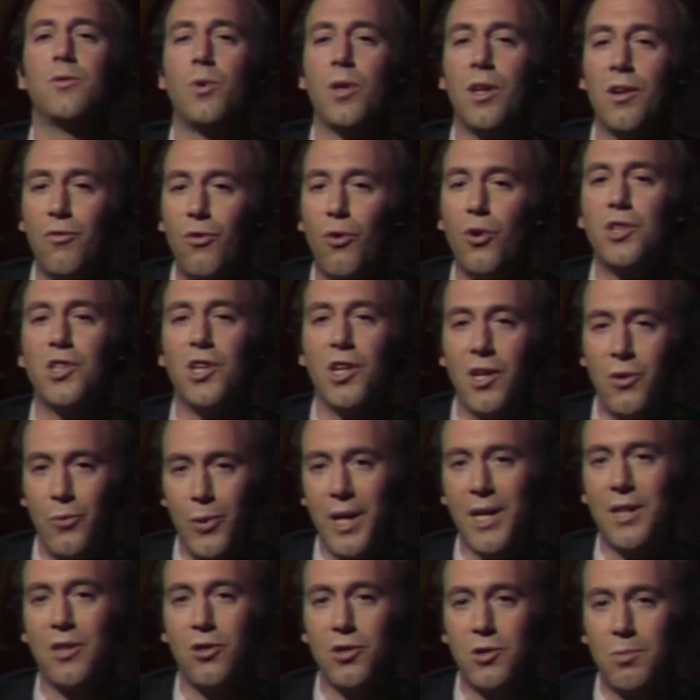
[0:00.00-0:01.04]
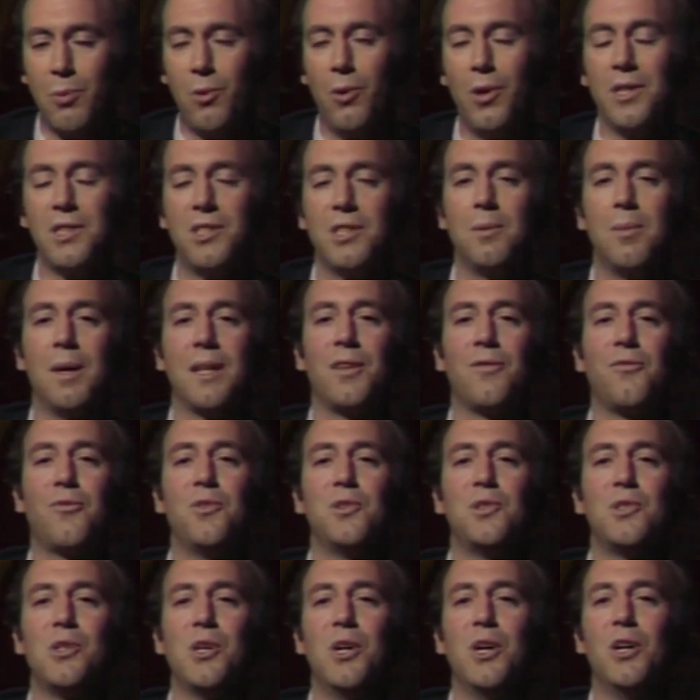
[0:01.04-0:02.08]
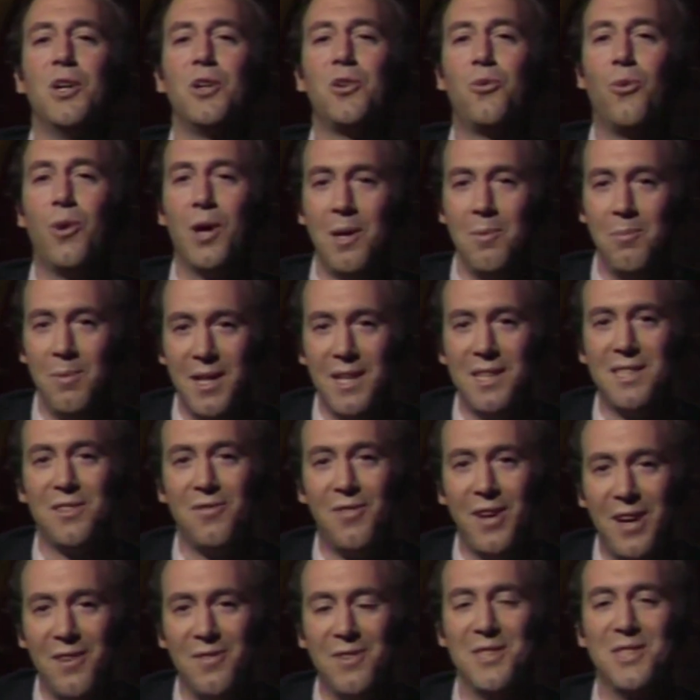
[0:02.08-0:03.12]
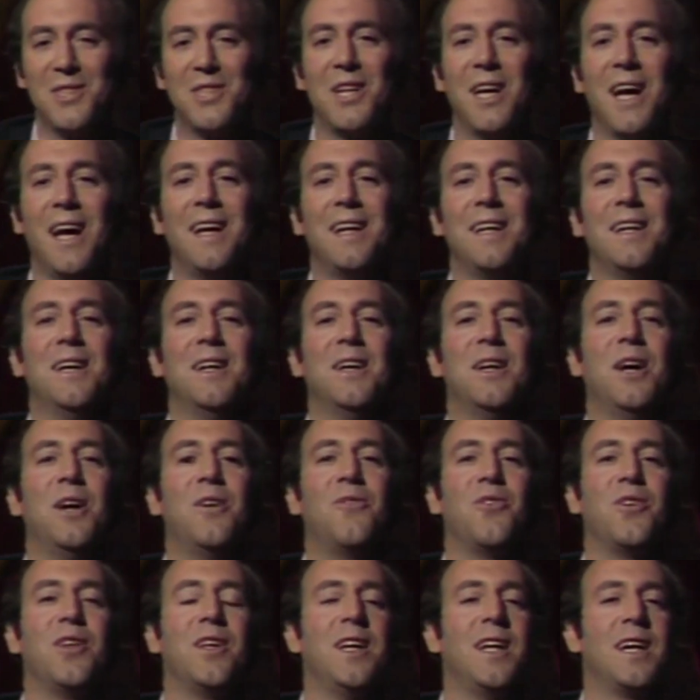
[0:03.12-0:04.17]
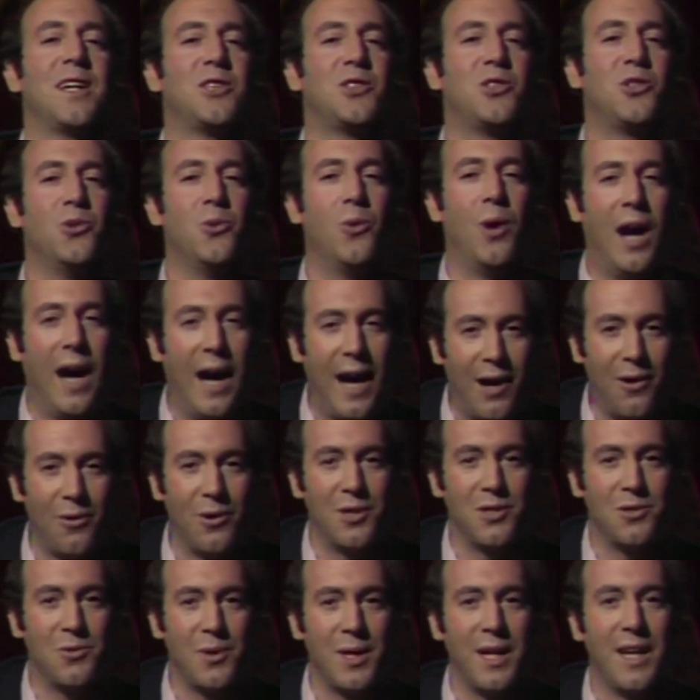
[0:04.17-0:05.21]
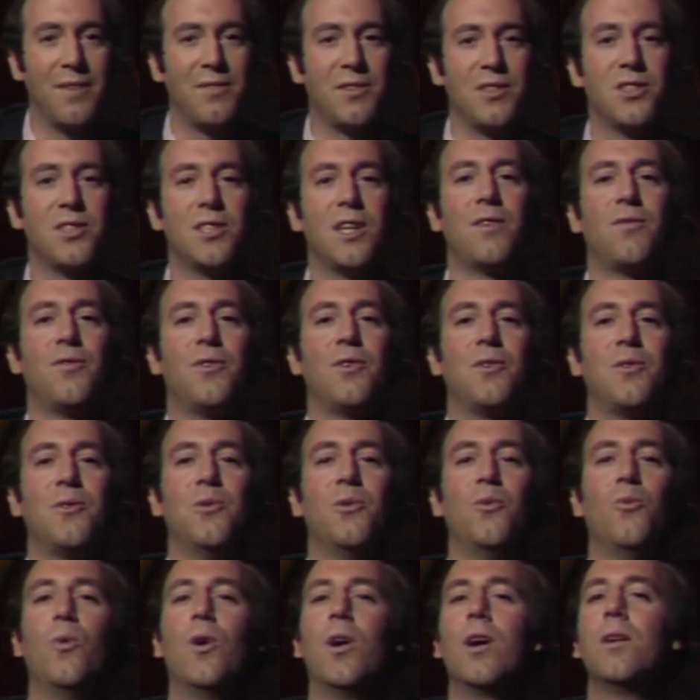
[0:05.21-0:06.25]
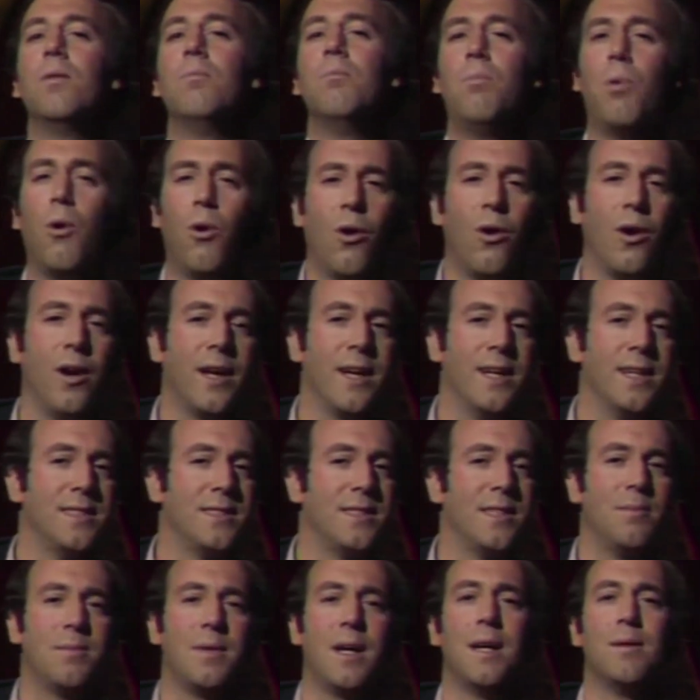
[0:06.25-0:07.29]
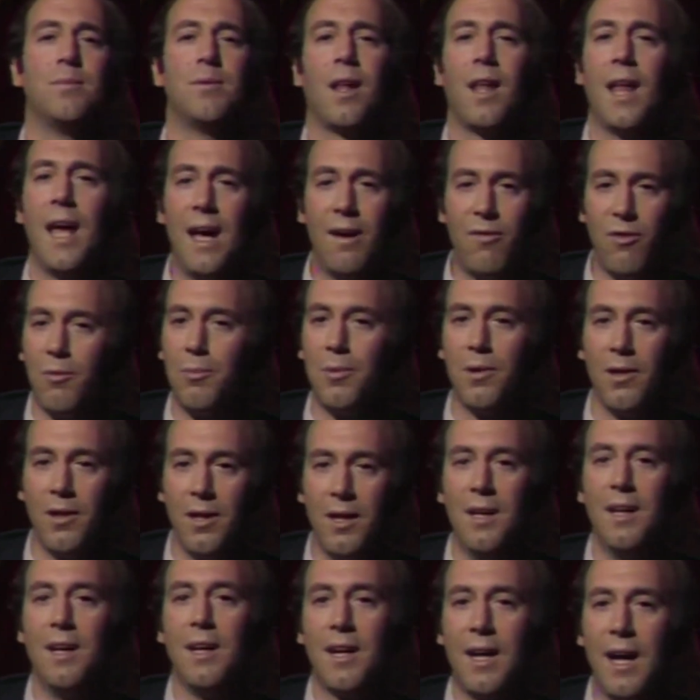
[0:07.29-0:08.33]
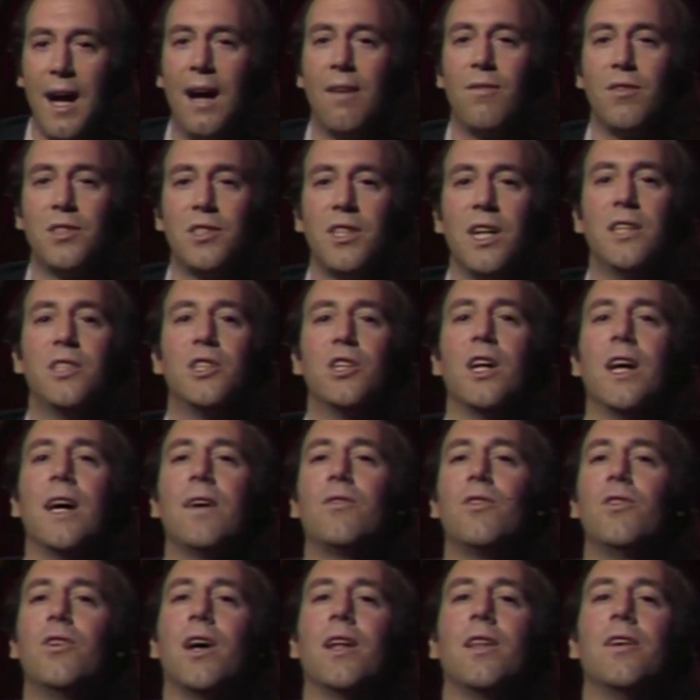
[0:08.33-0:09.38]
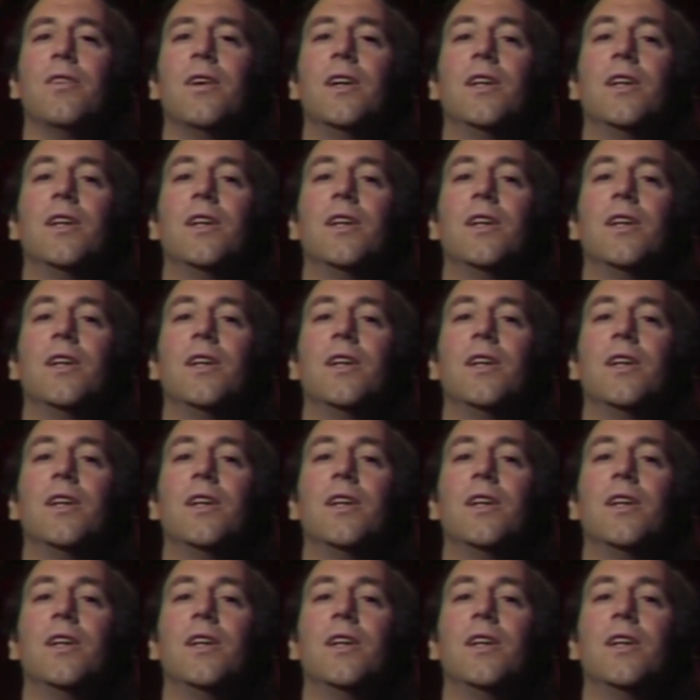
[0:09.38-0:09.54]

Well, unfortunately, we get those points in about the first twenty minutes of Heaven's Gate, and for the next two hours, we have to suffer through one boring and sometimes laughable conversation after another.